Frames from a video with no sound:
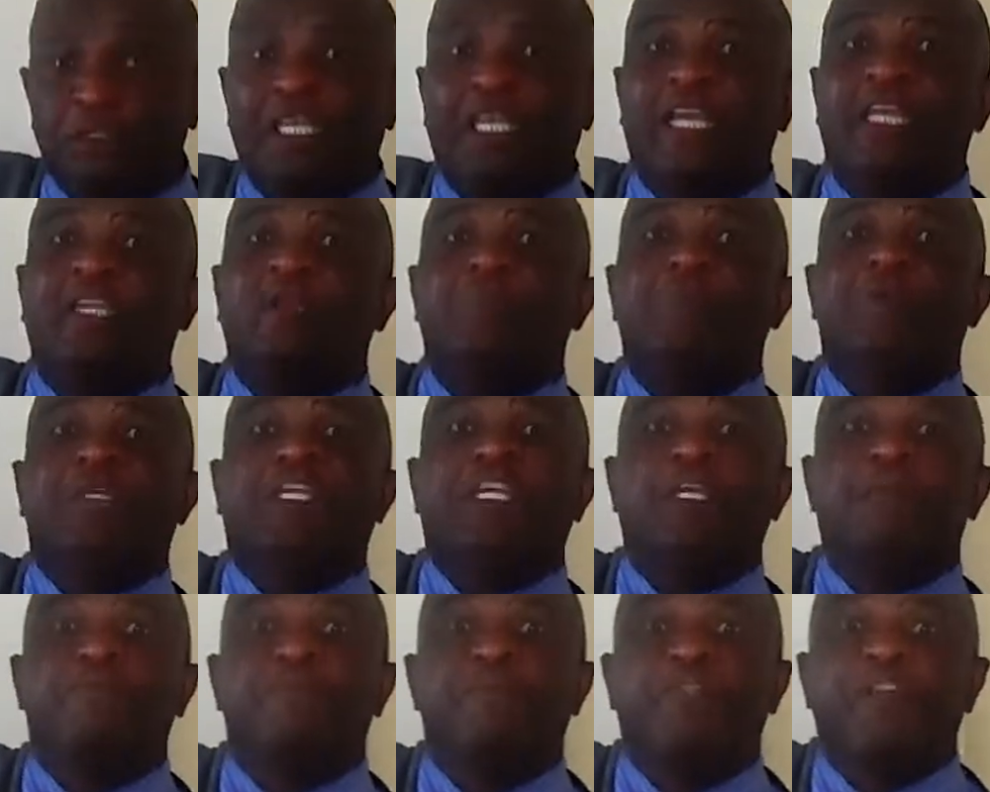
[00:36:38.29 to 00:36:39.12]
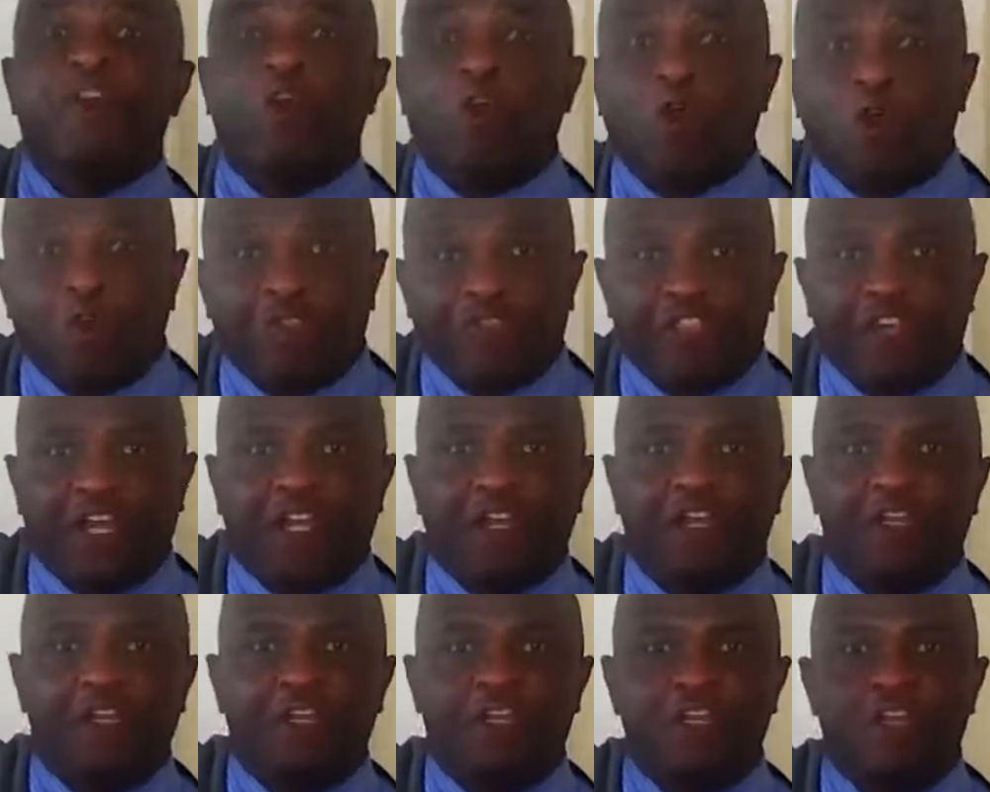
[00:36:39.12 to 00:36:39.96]
and became the author
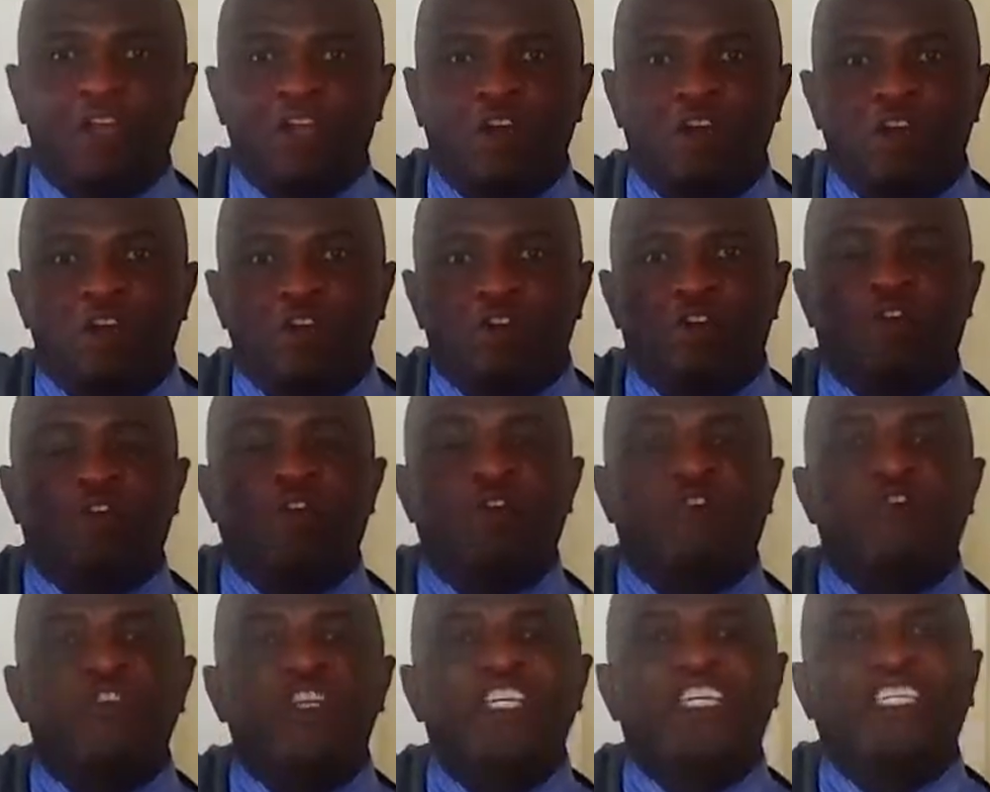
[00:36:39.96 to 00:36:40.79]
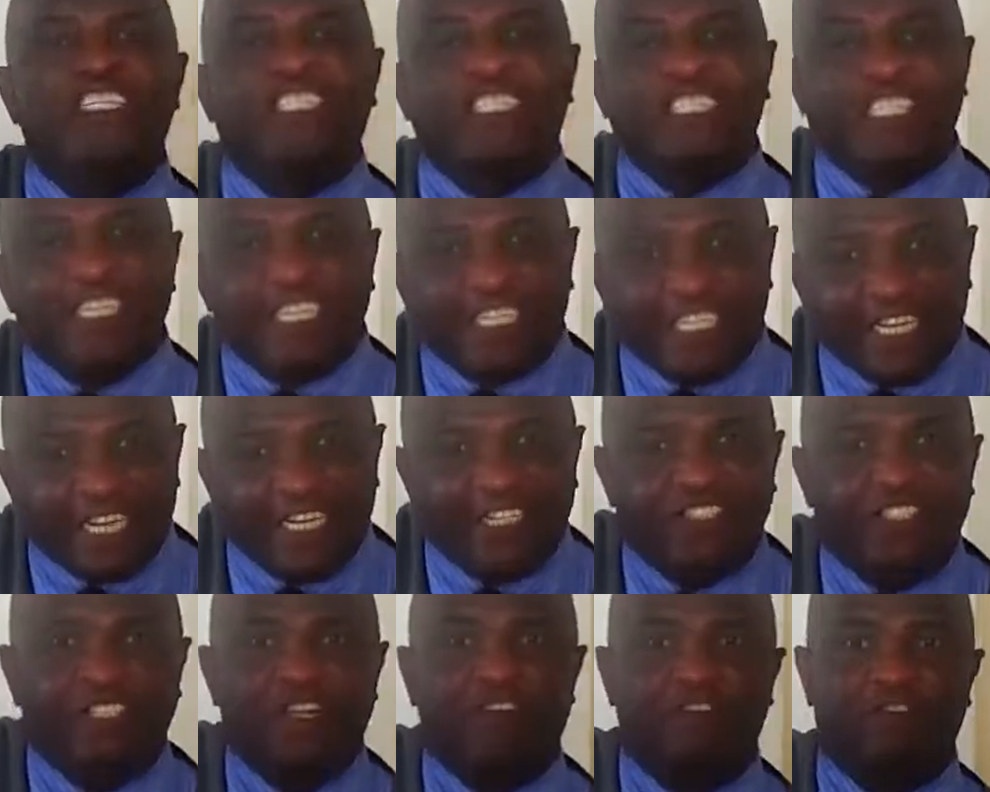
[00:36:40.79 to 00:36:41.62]
of eternal
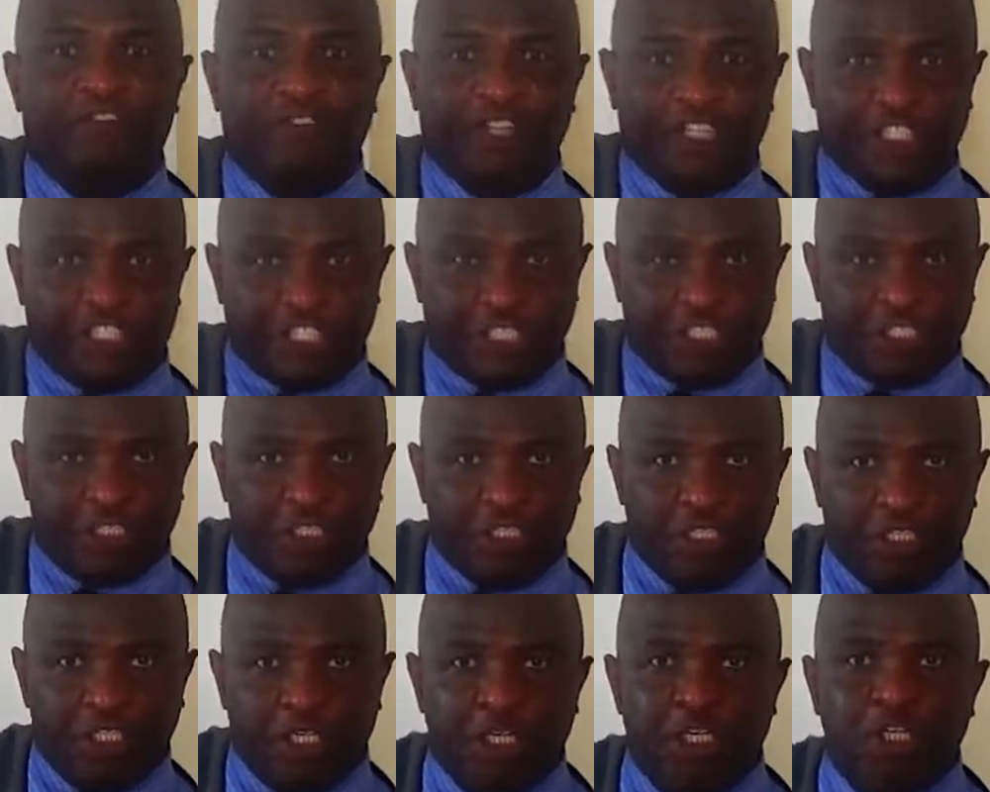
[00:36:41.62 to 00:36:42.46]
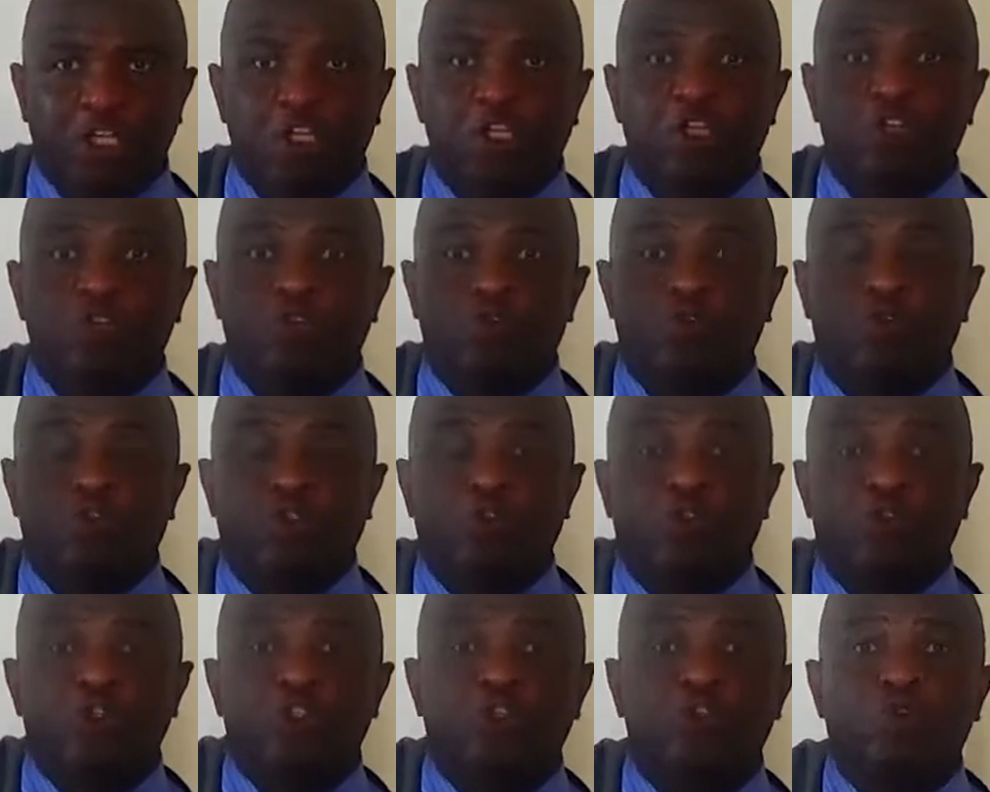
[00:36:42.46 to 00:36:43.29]
salvation to
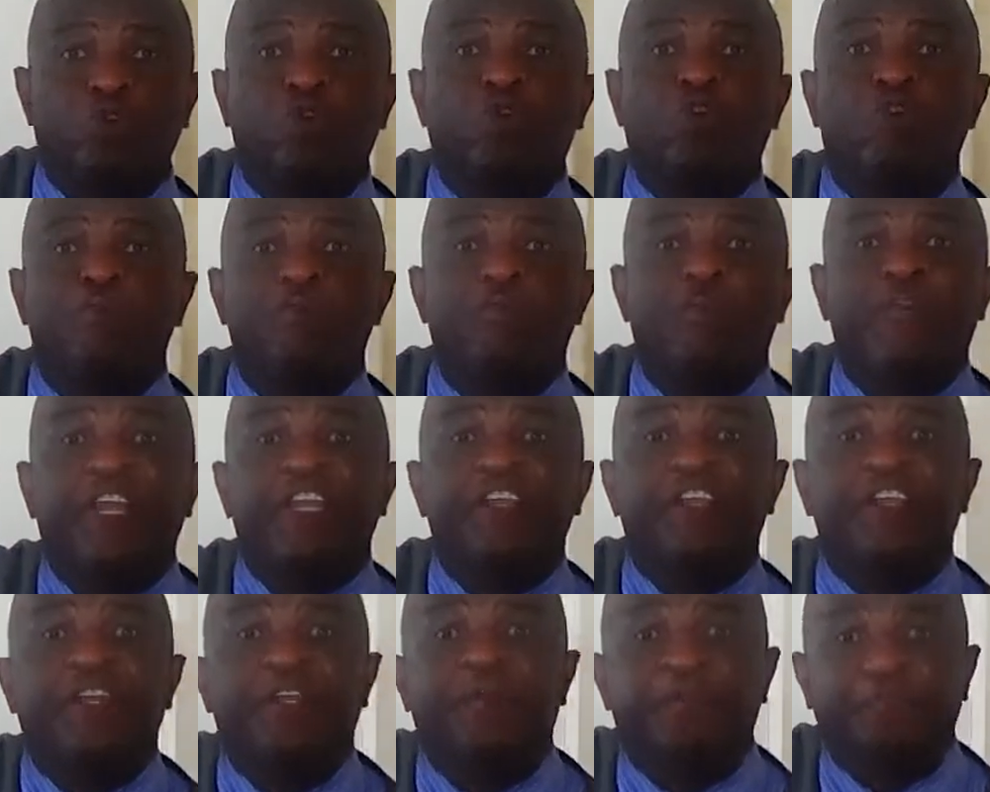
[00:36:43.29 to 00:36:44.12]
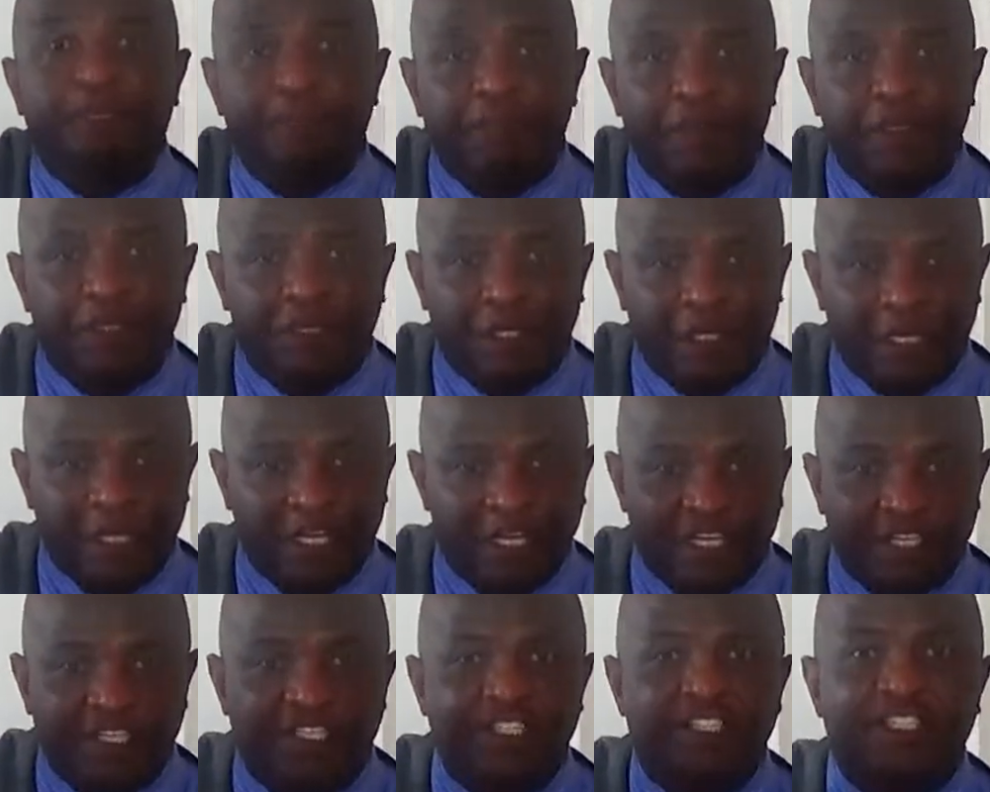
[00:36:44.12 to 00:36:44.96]
those who obey him.
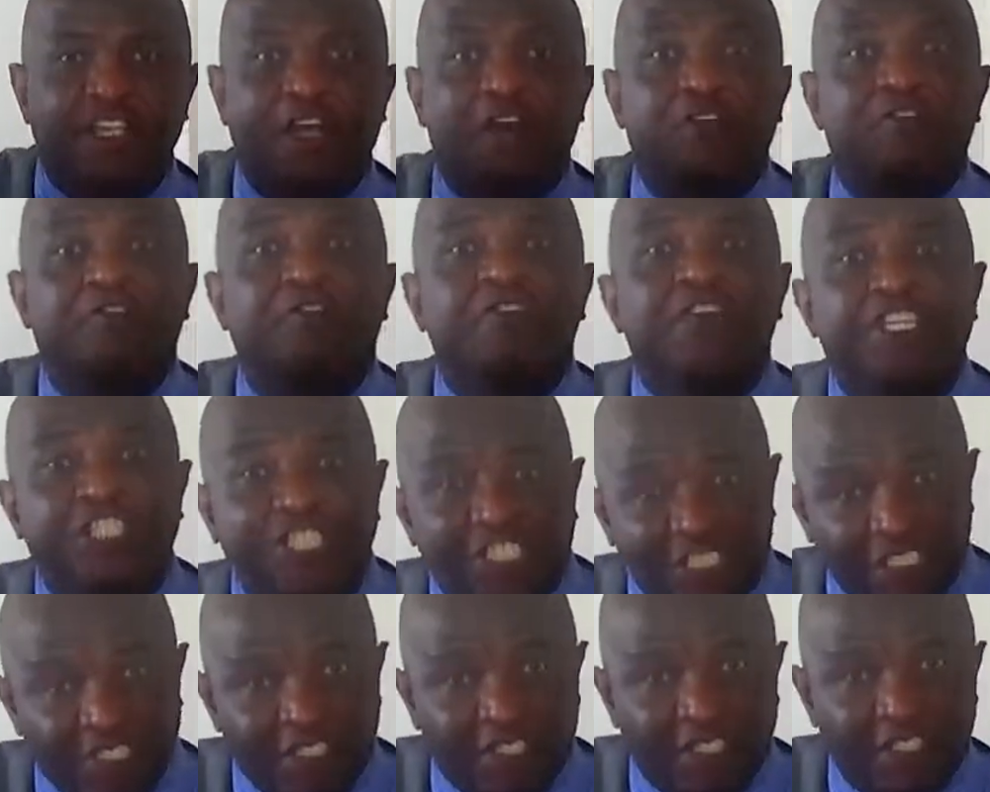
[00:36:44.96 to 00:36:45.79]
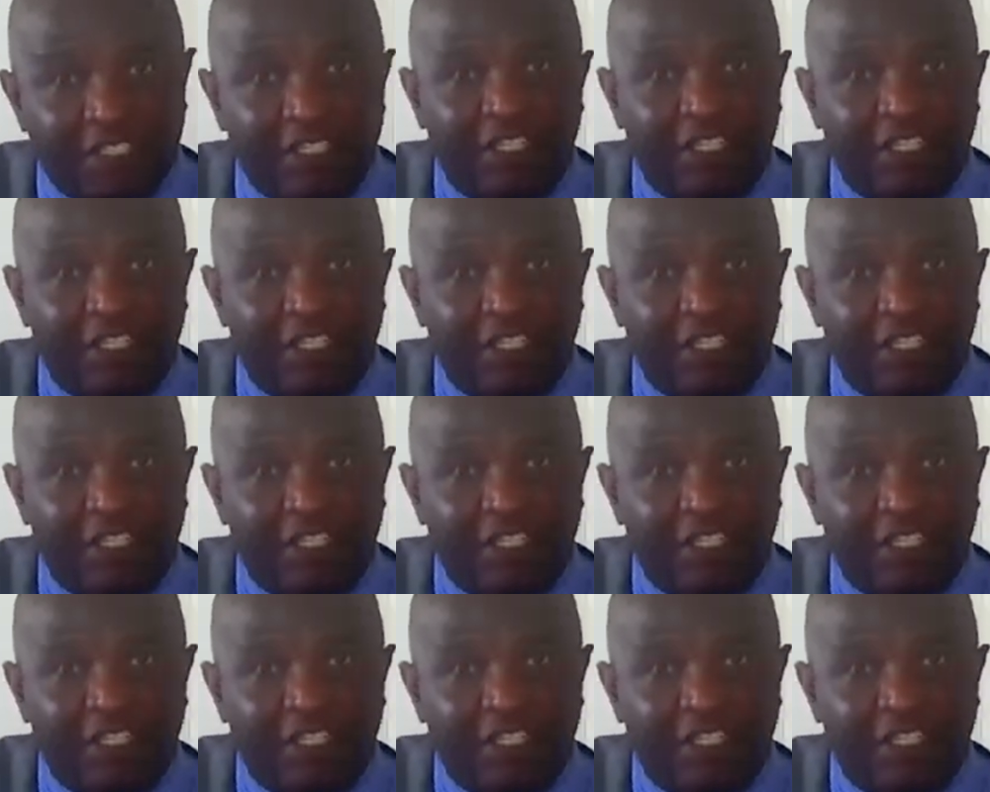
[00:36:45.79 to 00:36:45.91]
Salvation